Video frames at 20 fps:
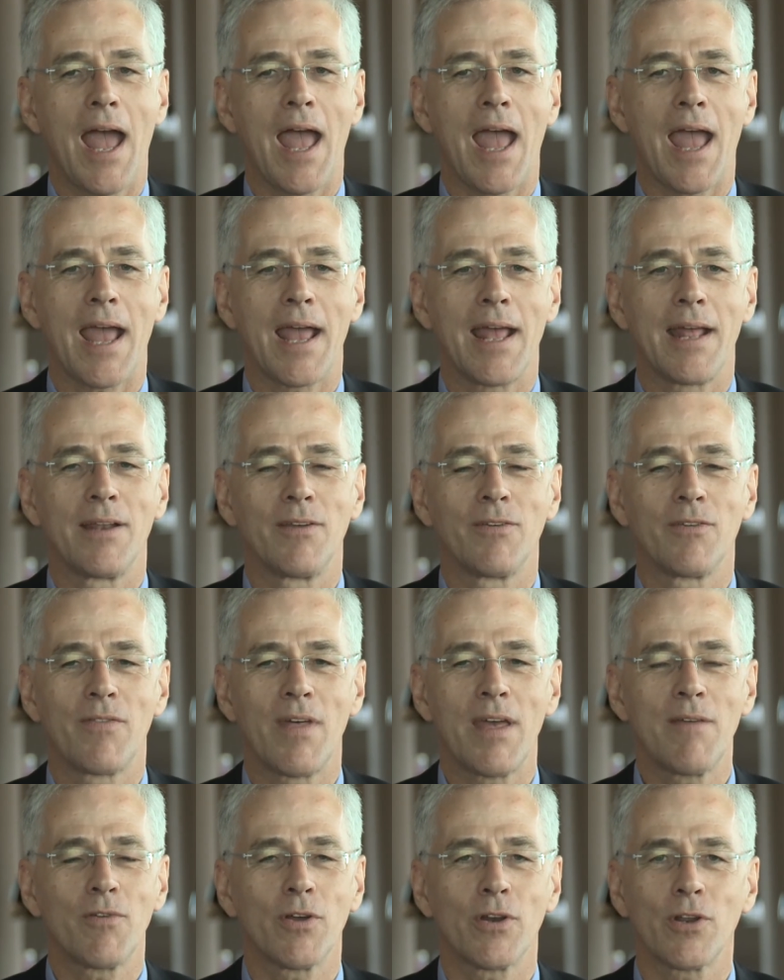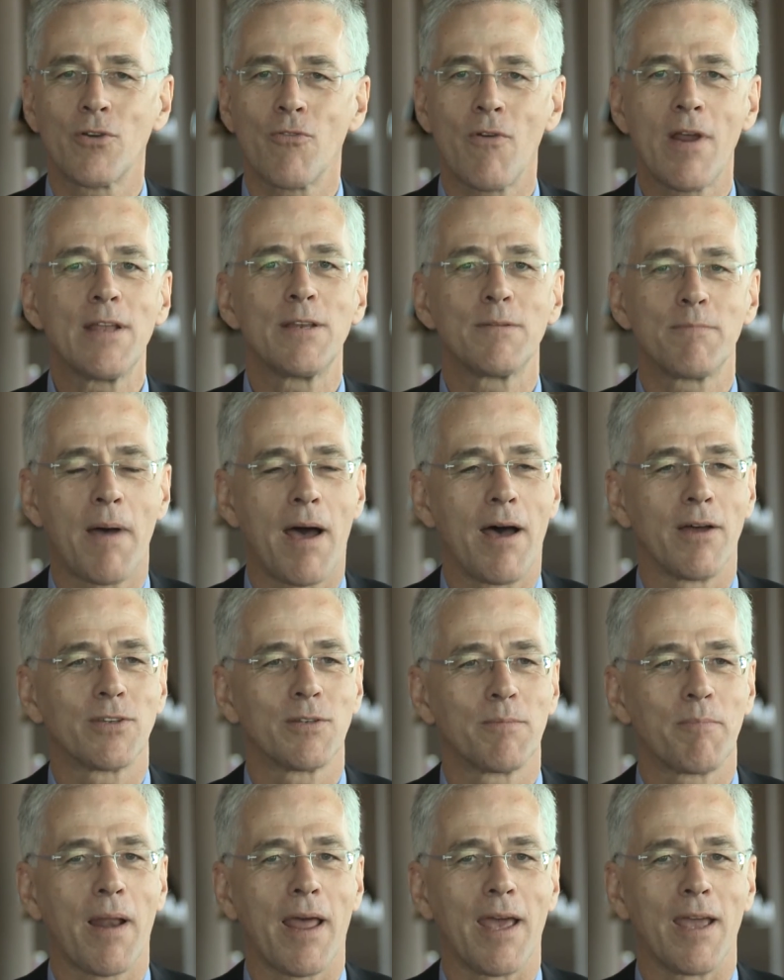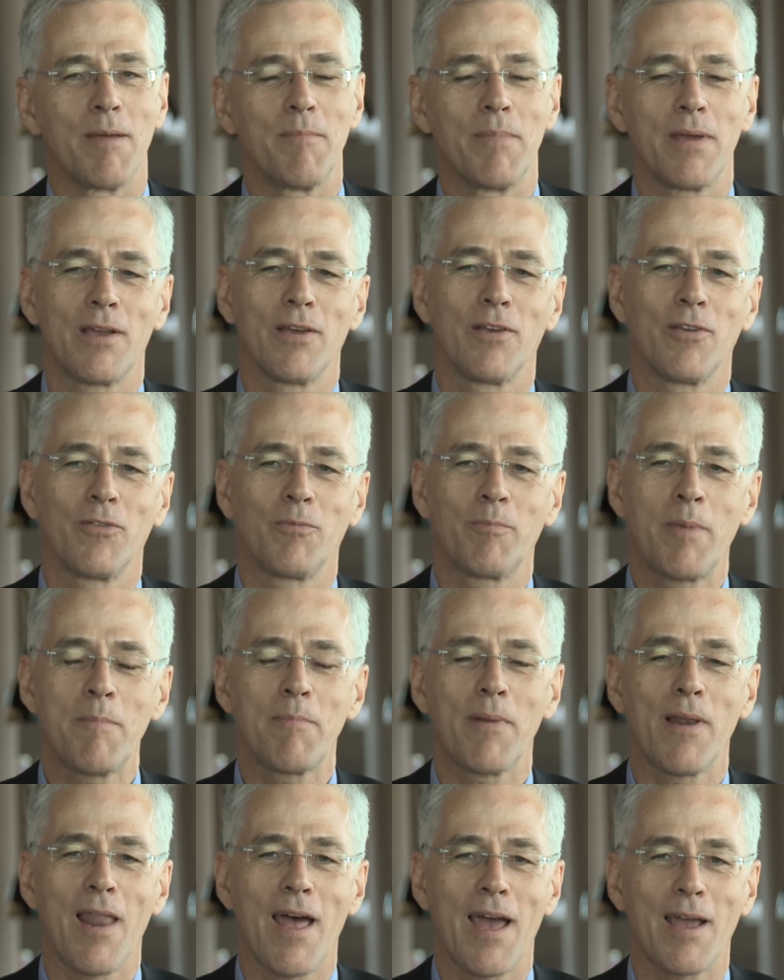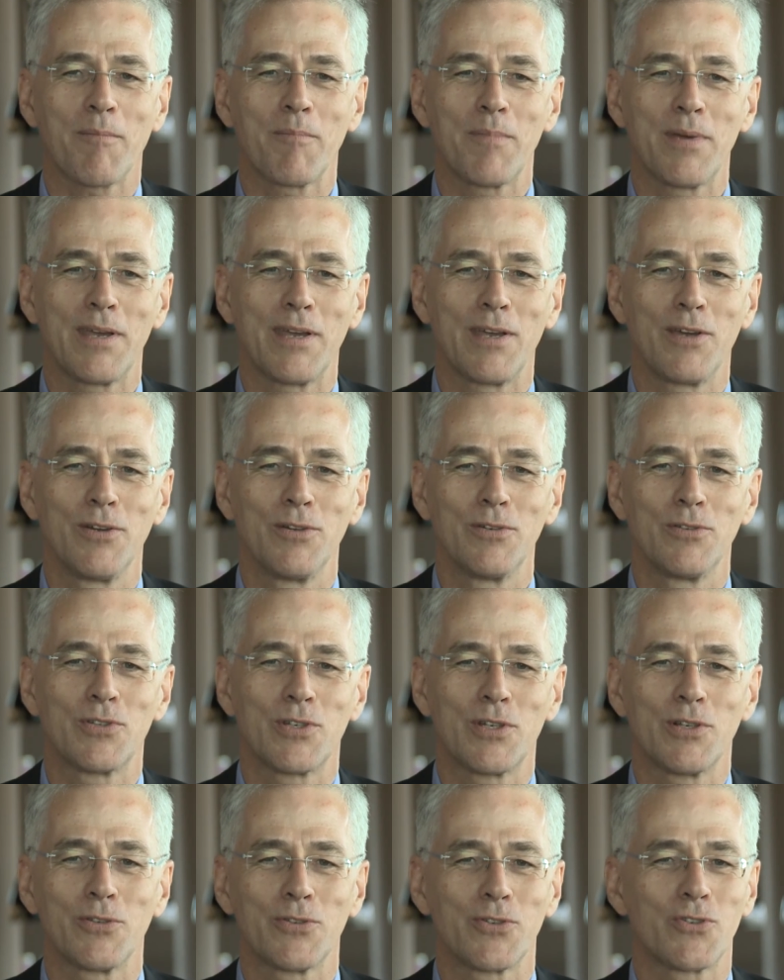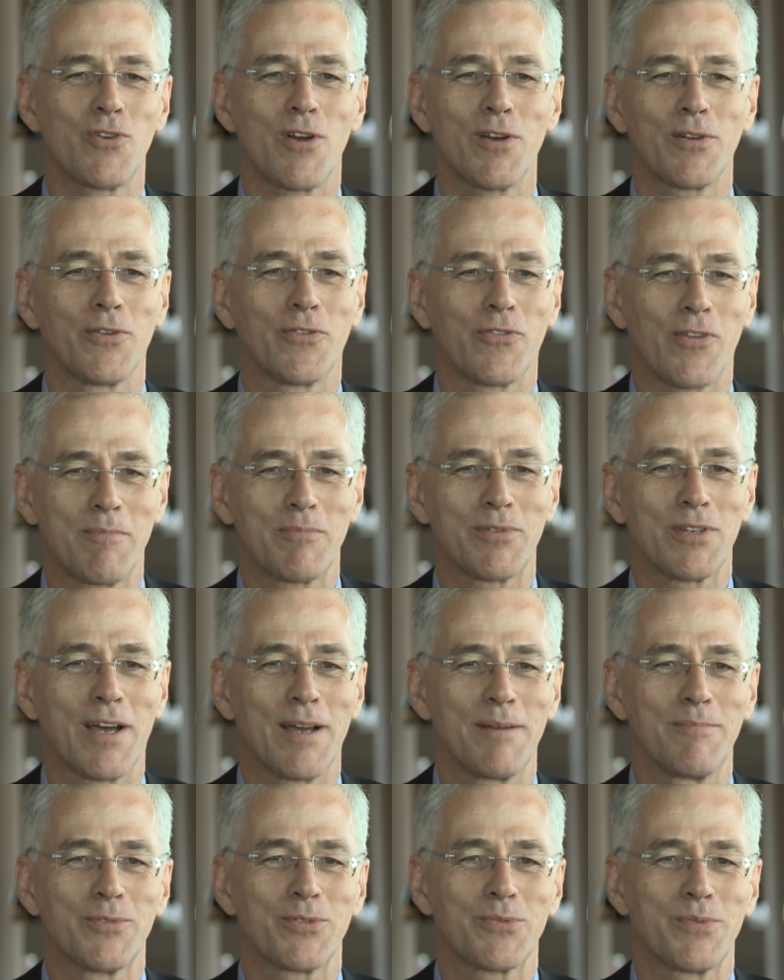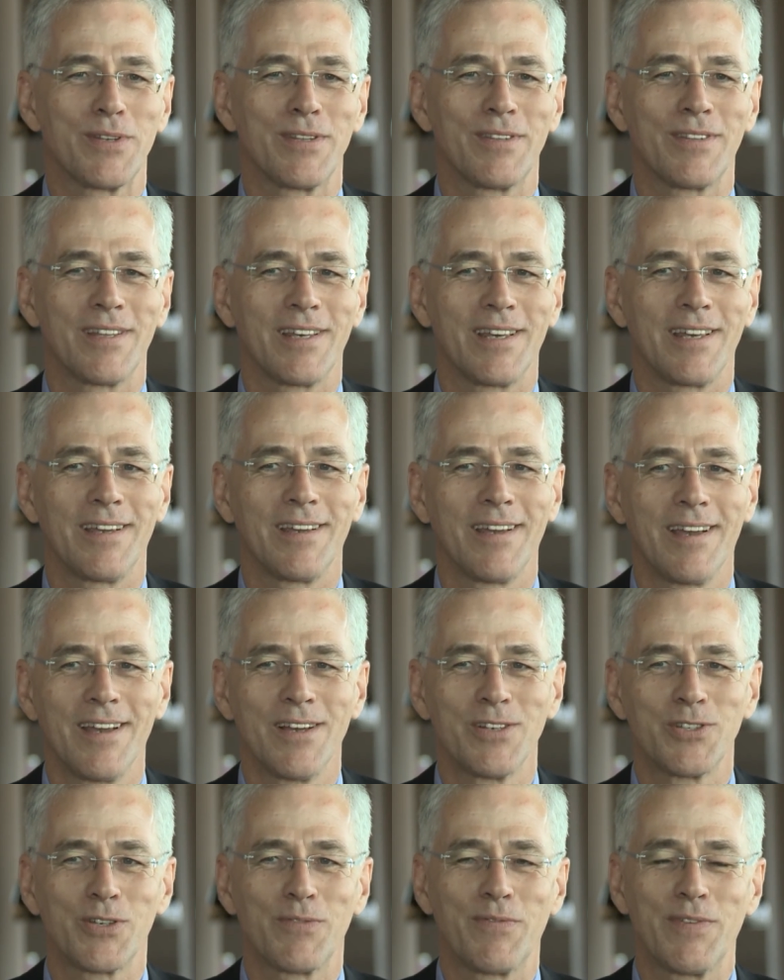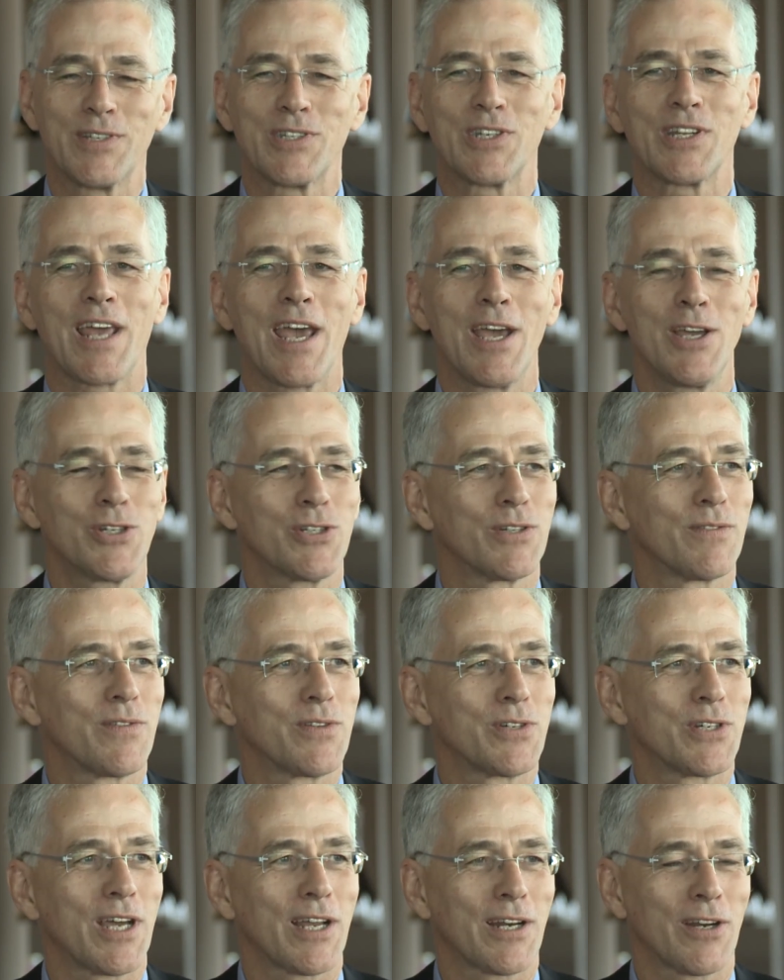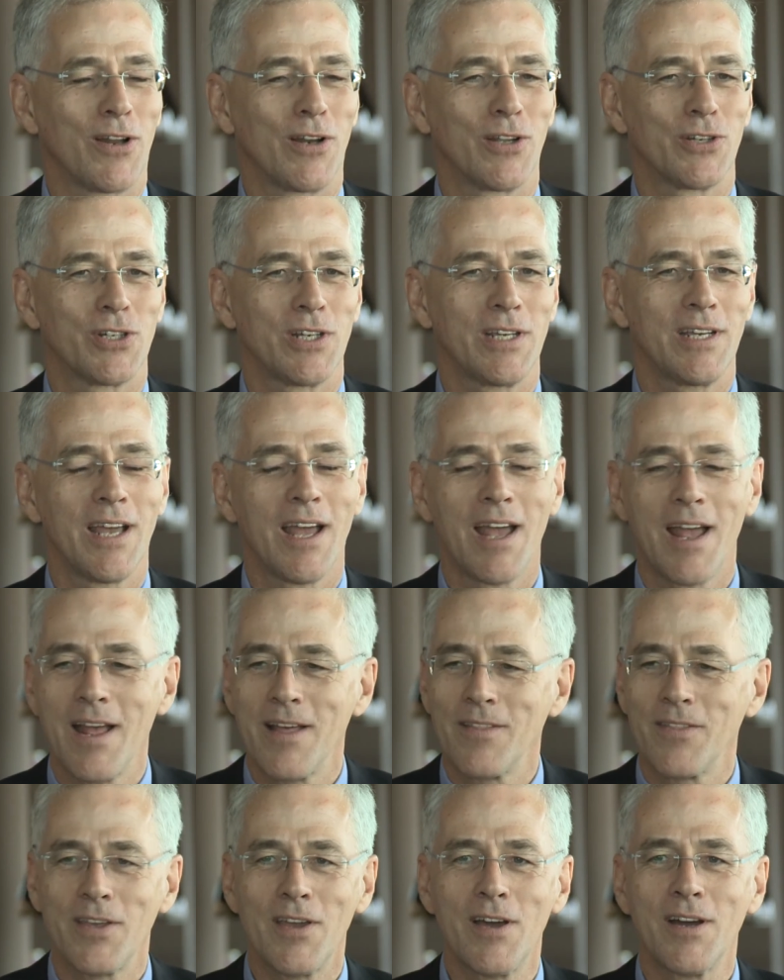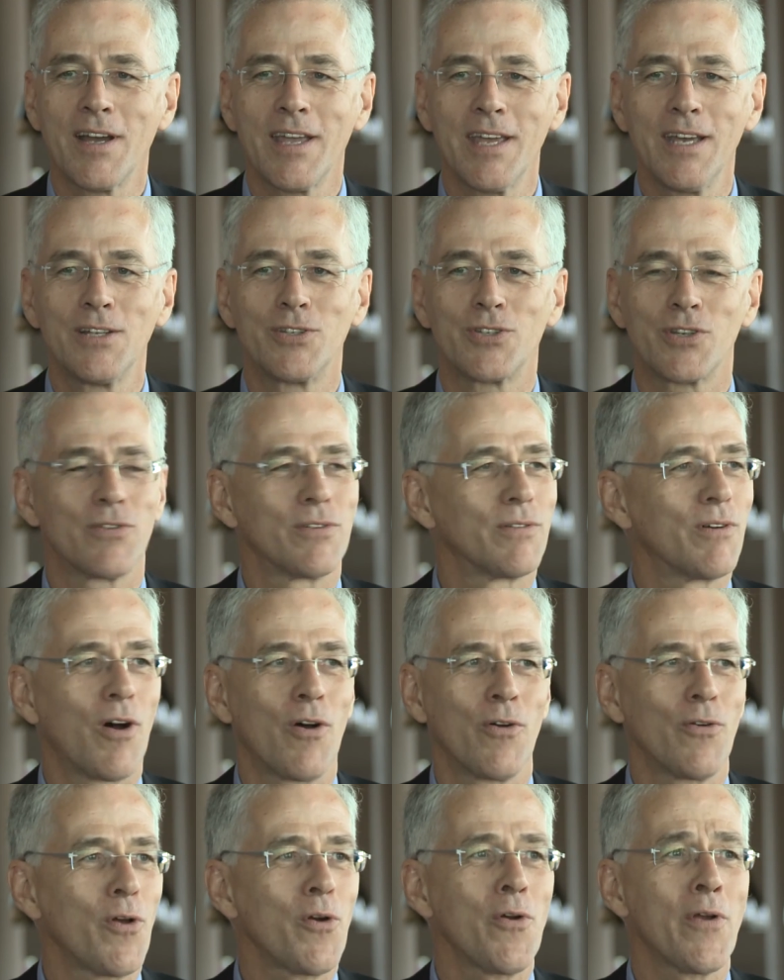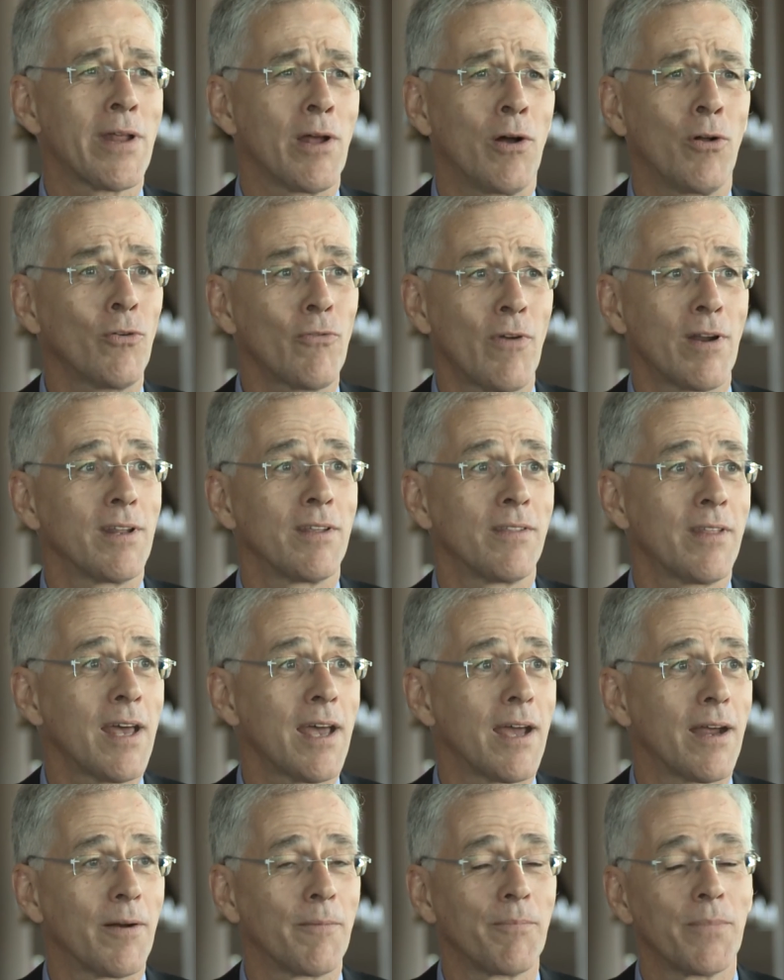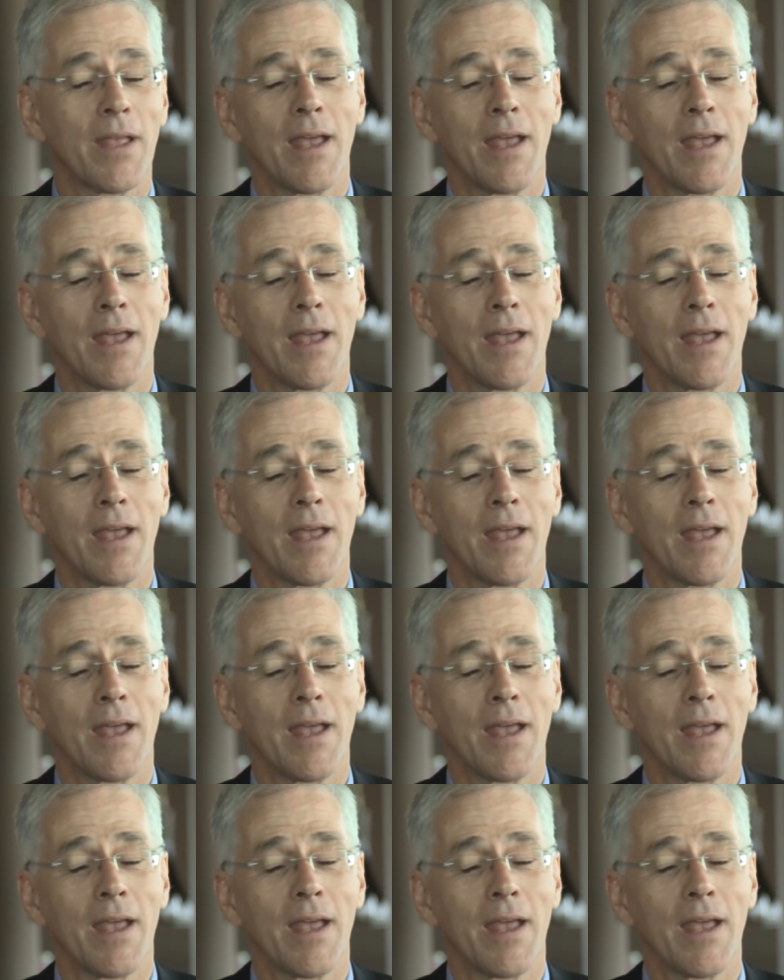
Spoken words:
And they've got a great part to play, because people like me who still struggle sometimes with the sophistication of the technology, the young kids are already there.